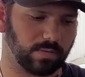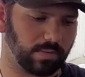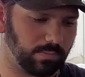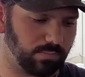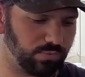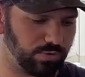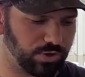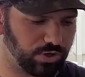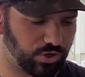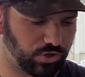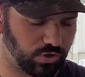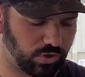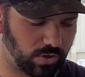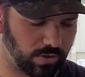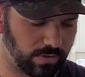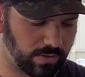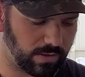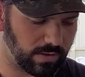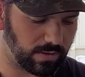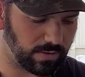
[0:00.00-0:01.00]
I'm pretty sure
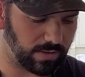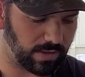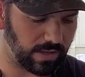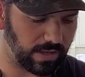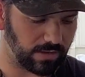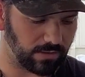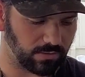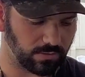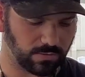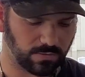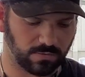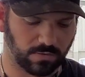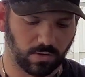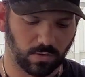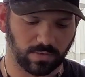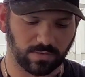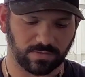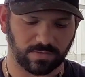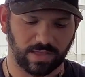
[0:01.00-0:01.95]
on the handles, so it's